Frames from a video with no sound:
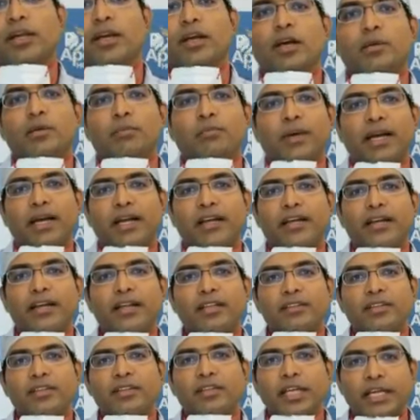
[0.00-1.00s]
Migraine
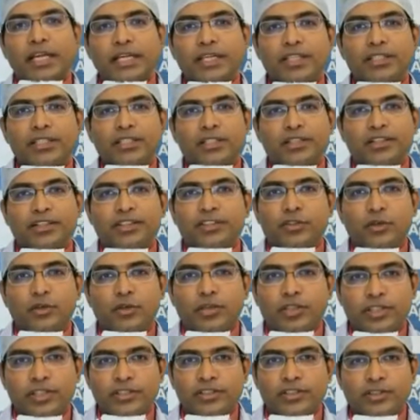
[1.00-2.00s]
is a condition, it is not
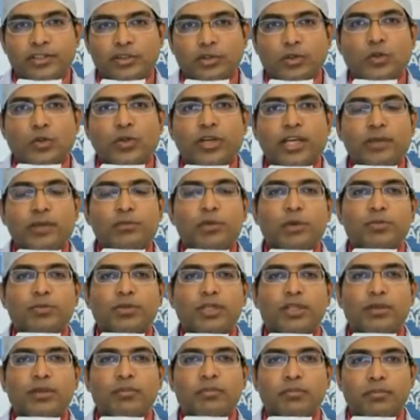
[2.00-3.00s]
a disease. So aim of
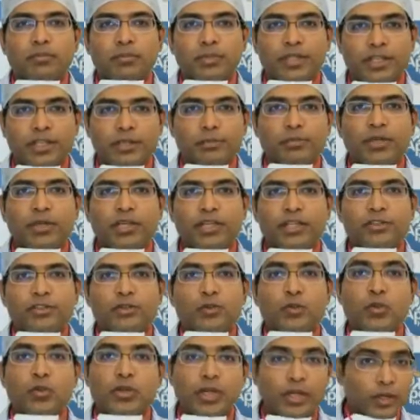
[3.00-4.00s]
the treatment
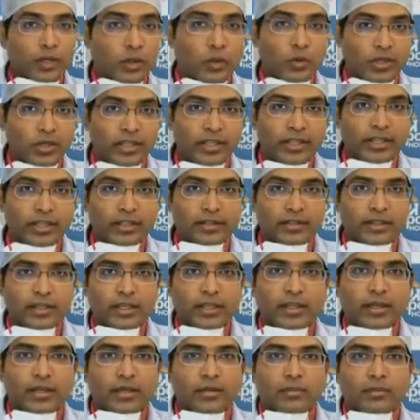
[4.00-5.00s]
is to control headache.
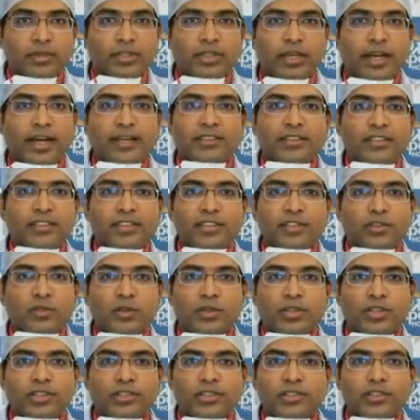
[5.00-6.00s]
As it is
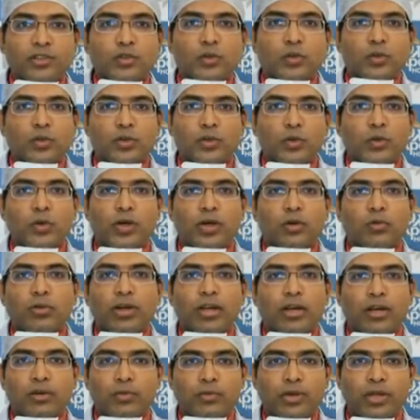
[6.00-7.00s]
not disease, so cure, we
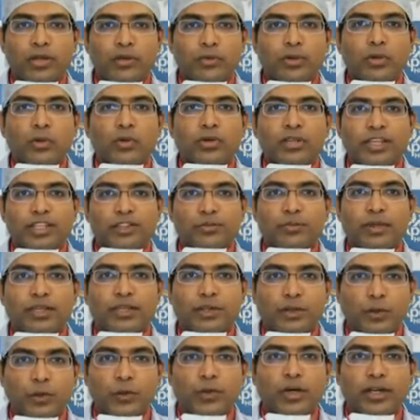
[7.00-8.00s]
don't
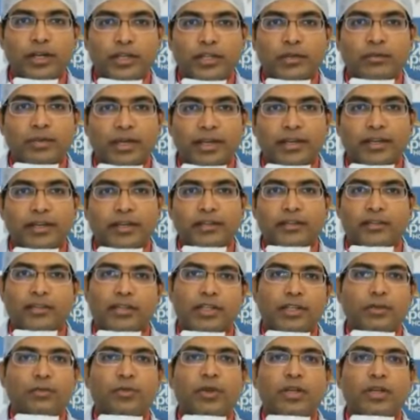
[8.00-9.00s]
expect cure in a migraine.
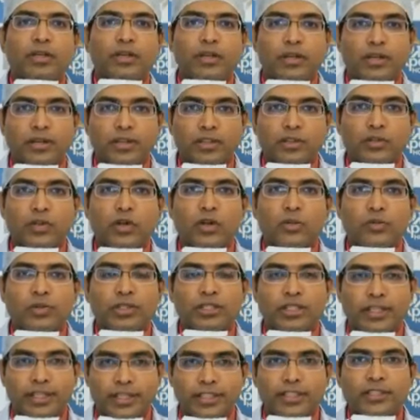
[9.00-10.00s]
It will resolve
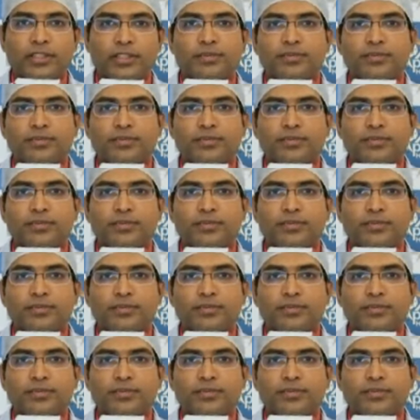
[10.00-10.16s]
with age.